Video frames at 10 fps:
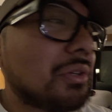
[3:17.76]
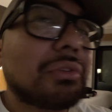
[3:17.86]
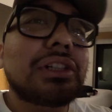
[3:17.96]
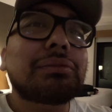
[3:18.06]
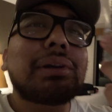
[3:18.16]

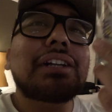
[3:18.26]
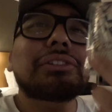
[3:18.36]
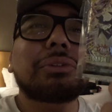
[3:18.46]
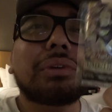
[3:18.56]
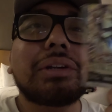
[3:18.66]
duelist pack,
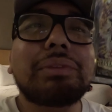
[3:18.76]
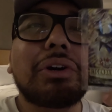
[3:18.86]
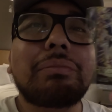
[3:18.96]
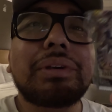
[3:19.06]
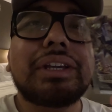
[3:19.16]
so we're gonna be
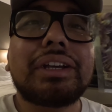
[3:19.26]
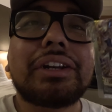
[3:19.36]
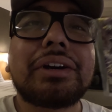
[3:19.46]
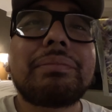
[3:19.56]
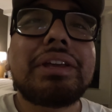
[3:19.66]
opening
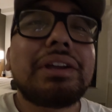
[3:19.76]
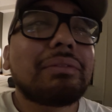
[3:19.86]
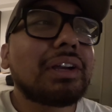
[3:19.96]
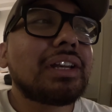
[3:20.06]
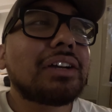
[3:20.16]
it up
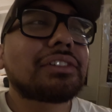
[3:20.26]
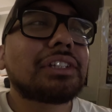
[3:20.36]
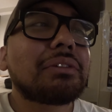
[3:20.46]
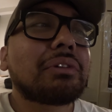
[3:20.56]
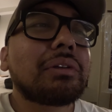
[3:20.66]
right now,
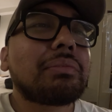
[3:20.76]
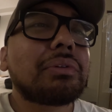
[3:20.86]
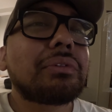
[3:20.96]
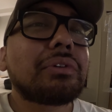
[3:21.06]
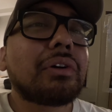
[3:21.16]
seeing what we
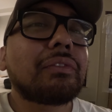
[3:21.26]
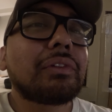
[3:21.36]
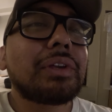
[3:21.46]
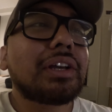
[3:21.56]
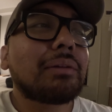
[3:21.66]
pull.
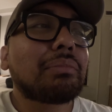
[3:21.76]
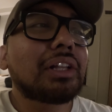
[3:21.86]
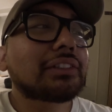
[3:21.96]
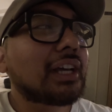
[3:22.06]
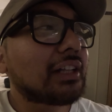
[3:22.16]
Hopefully we got
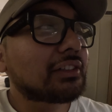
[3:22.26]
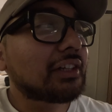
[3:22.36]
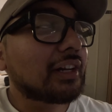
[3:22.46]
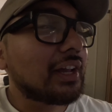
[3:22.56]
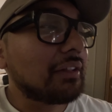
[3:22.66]
blessed
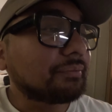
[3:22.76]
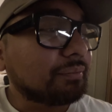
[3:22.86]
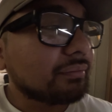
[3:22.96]
hands tonight.